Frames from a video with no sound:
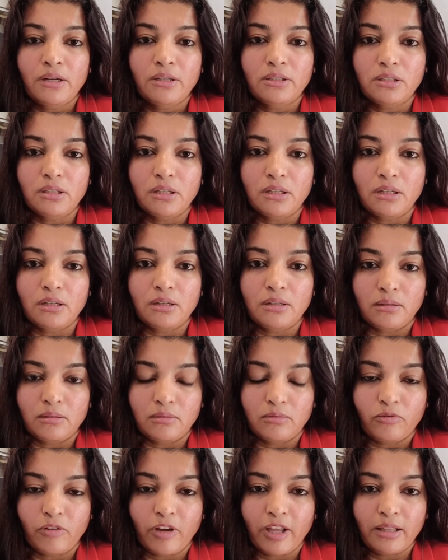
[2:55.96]

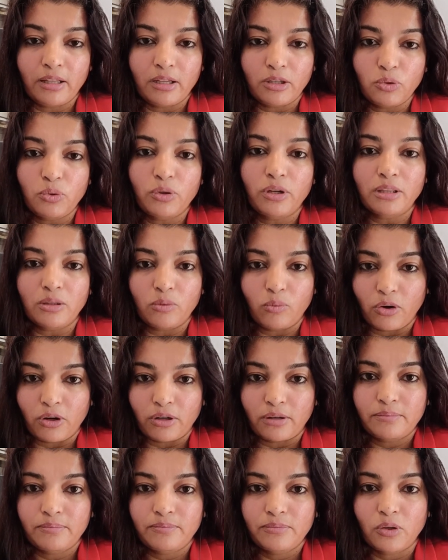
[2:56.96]
during the
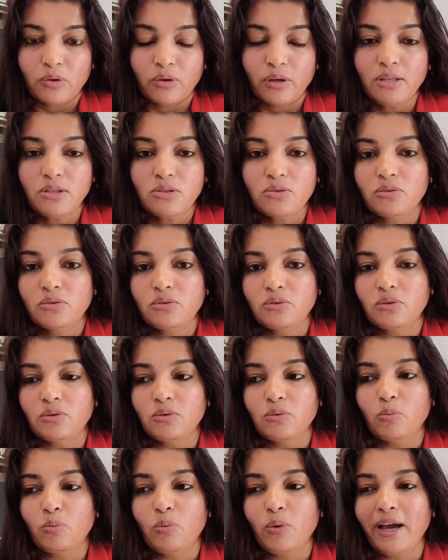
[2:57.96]
war. Okay, so
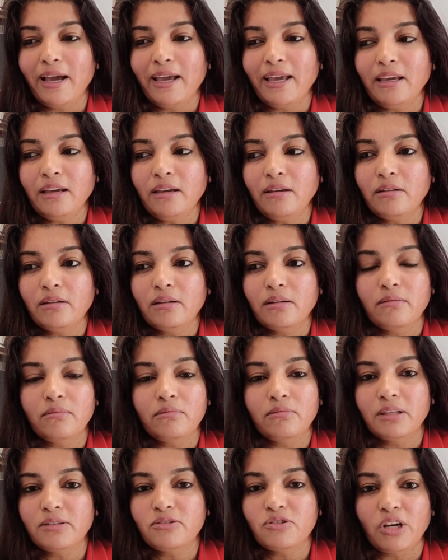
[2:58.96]
why
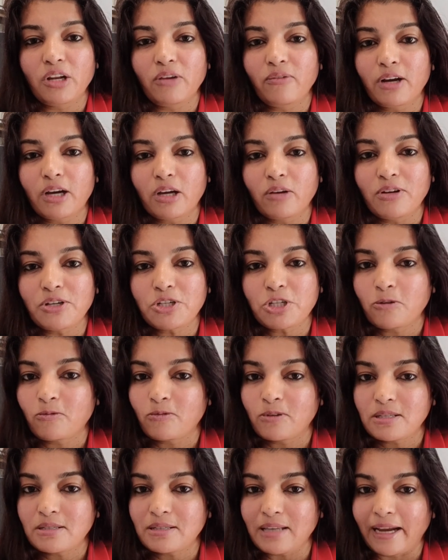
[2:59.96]
the Geneva Convention
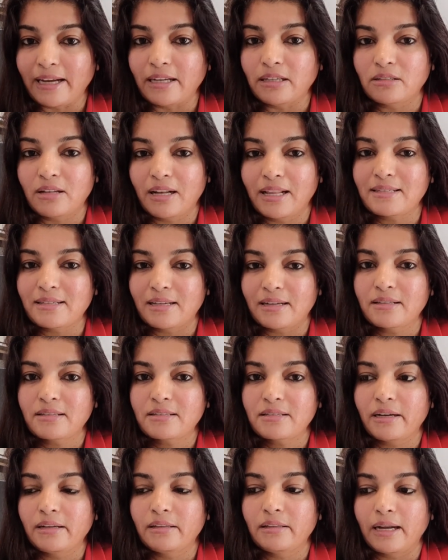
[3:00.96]
was signed? Let's
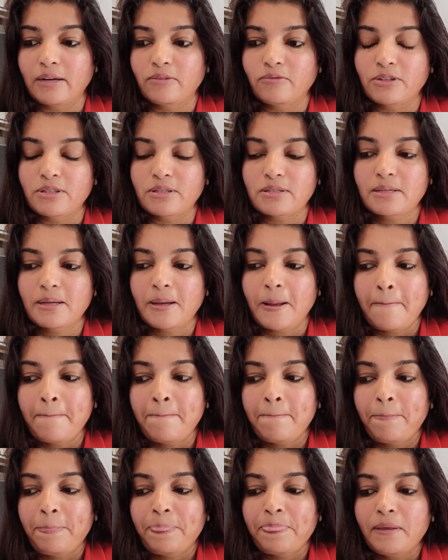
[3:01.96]
understand that first.
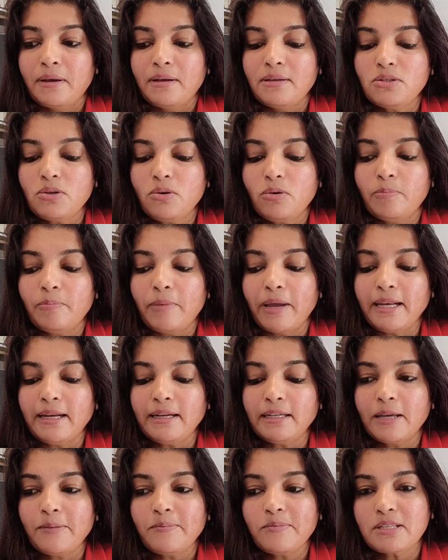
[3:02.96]
So
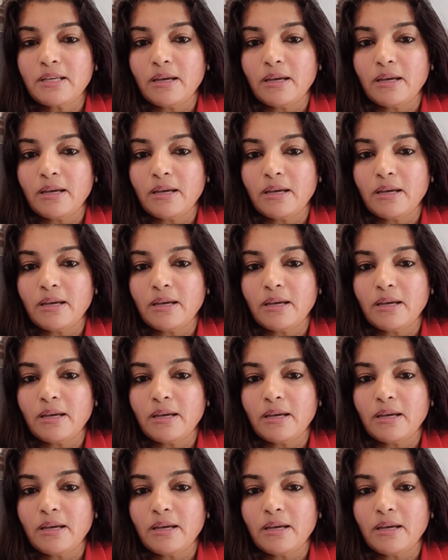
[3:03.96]
many times